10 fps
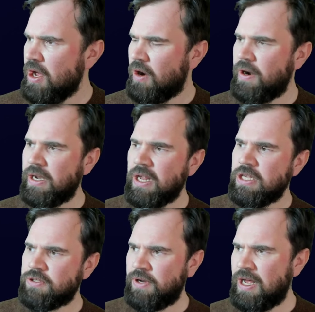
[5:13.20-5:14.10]
All right,
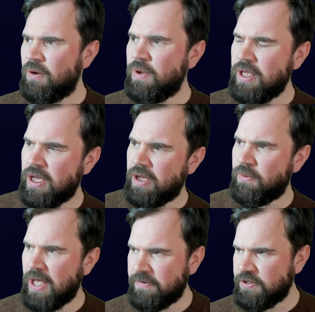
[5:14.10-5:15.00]
so now we have
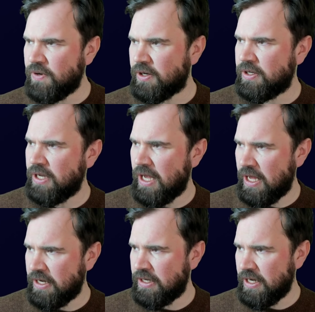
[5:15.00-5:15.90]
a struct,
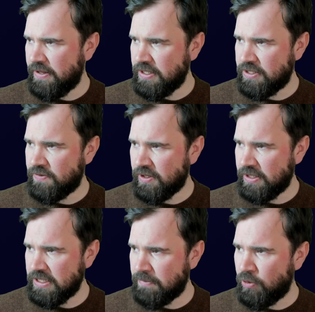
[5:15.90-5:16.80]
and this struct
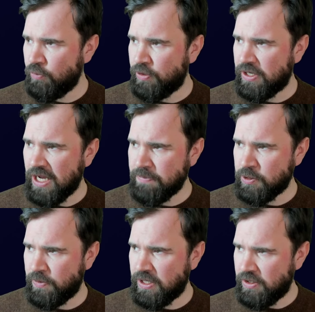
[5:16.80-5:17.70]
is a blueprint type, so
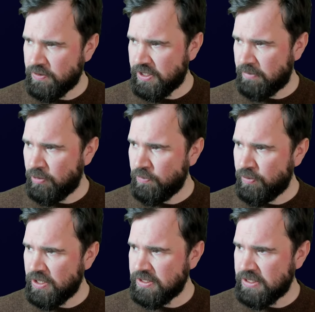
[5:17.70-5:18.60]
we can use it in
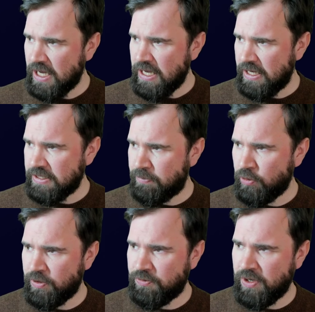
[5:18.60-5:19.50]
blueprints. It's
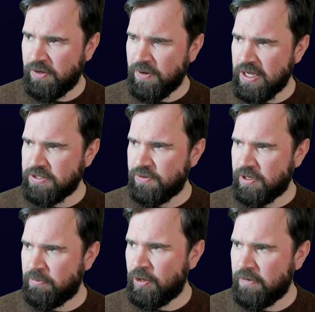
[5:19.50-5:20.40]
blueprint read and write, so you
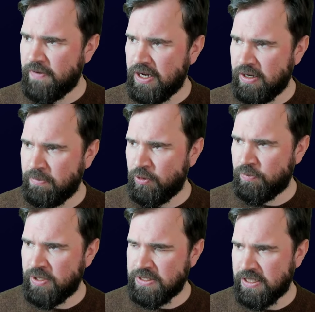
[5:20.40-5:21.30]
can modify it in a
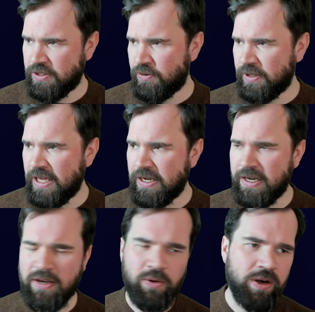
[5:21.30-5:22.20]
blueprint, and it's called edit
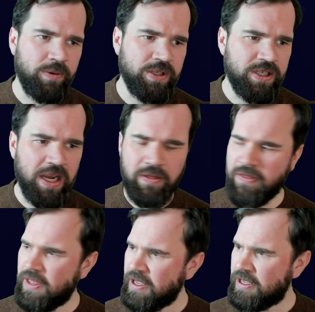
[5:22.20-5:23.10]
anywhere, which I
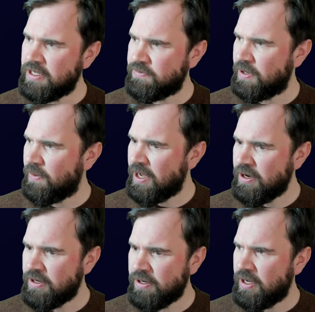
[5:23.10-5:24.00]
think is
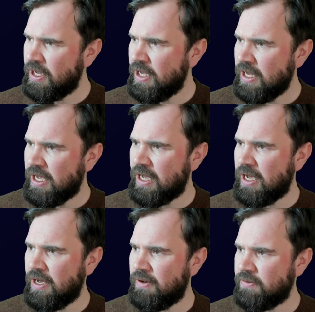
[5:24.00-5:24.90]
required
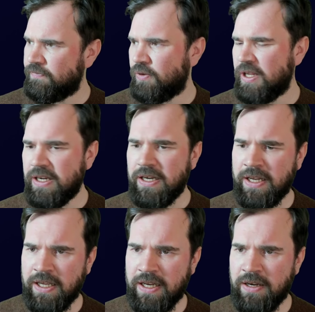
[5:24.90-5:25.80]
for
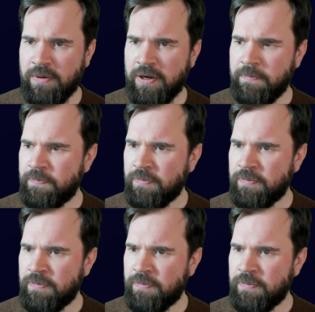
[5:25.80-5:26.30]
editing it anywhere.